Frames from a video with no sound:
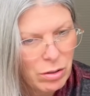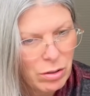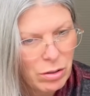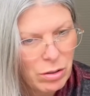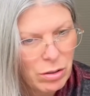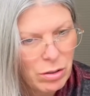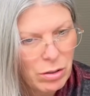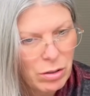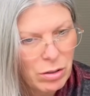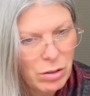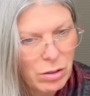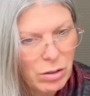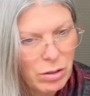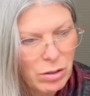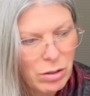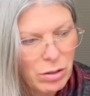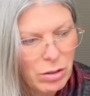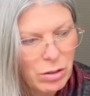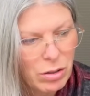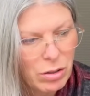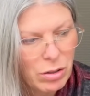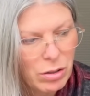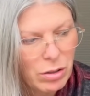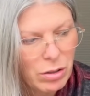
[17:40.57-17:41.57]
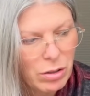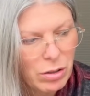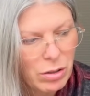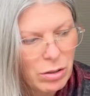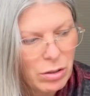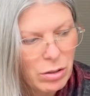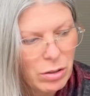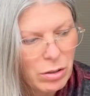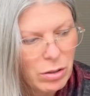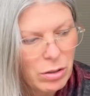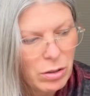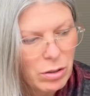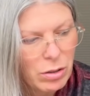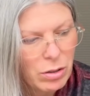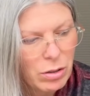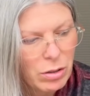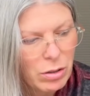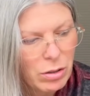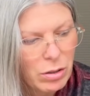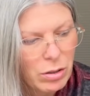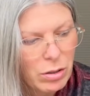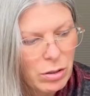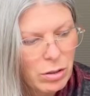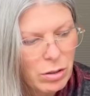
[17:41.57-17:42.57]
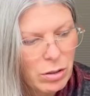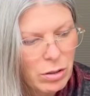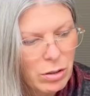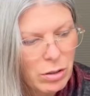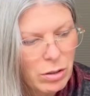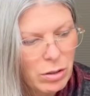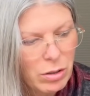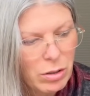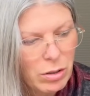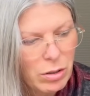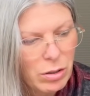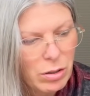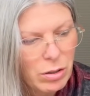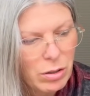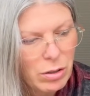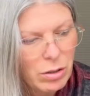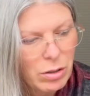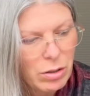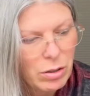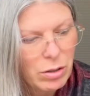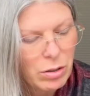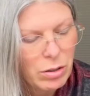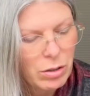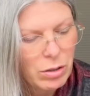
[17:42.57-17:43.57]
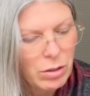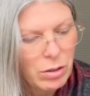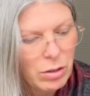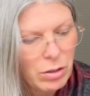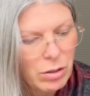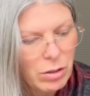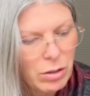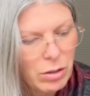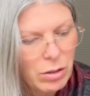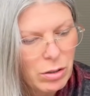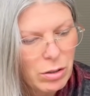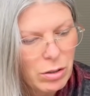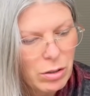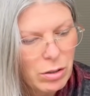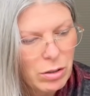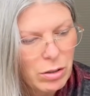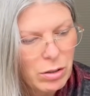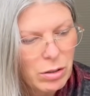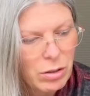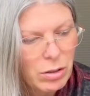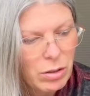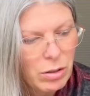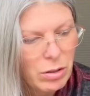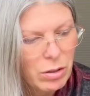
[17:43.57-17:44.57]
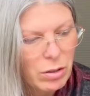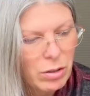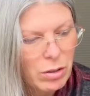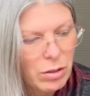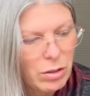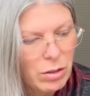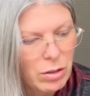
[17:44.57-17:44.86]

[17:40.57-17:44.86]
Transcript: Nobody speaks.